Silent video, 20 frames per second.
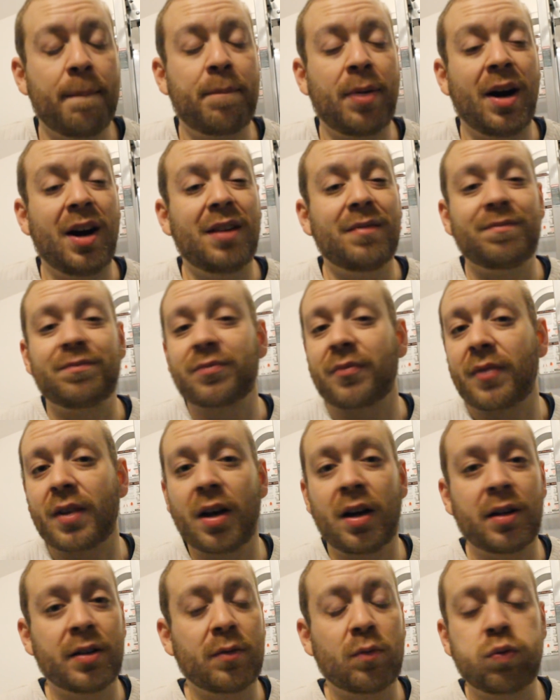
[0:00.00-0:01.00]
But
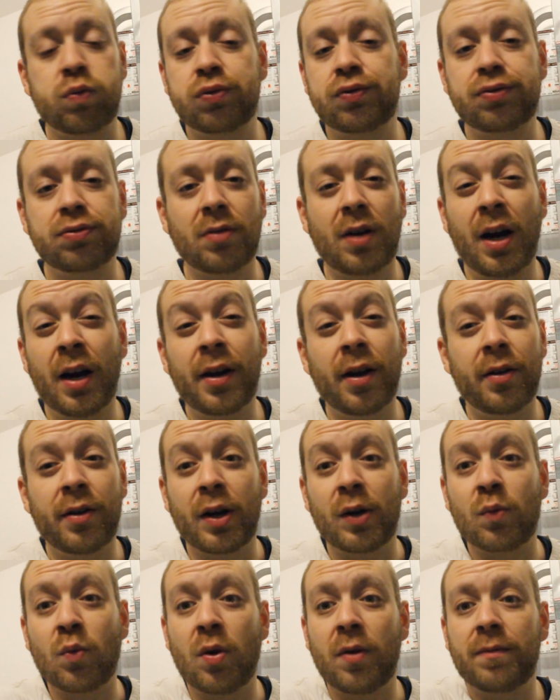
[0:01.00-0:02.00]
I don't
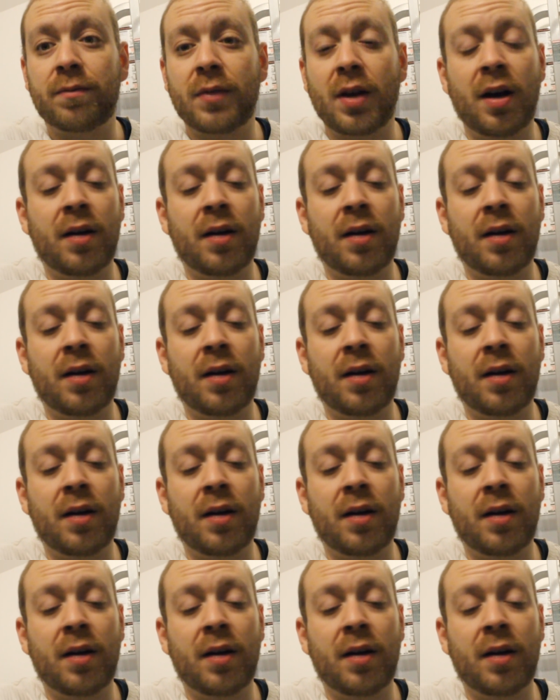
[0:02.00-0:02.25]
know what,